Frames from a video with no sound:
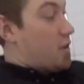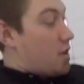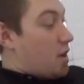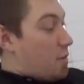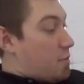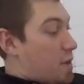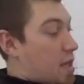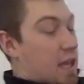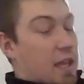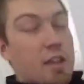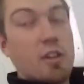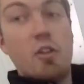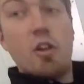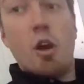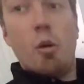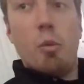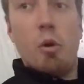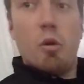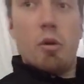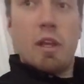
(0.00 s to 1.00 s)
You're not banging your
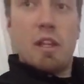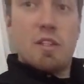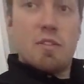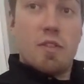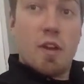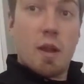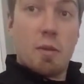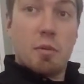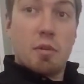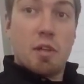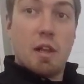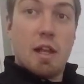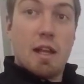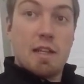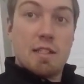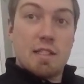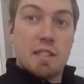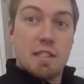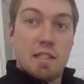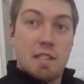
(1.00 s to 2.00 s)
elbow against
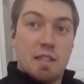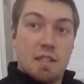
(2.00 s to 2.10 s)
fiberglass.